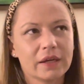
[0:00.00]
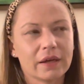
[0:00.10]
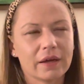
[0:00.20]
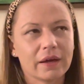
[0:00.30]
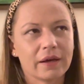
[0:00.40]

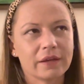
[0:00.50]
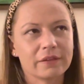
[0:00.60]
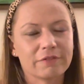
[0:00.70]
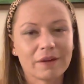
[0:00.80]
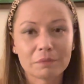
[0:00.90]

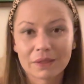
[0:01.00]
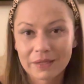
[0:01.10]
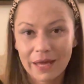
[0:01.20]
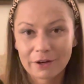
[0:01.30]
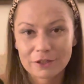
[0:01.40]
the feminine
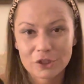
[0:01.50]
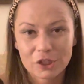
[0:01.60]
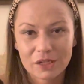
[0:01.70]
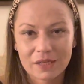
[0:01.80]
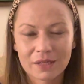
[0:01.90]

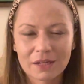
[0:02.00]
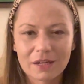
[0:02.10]
energy,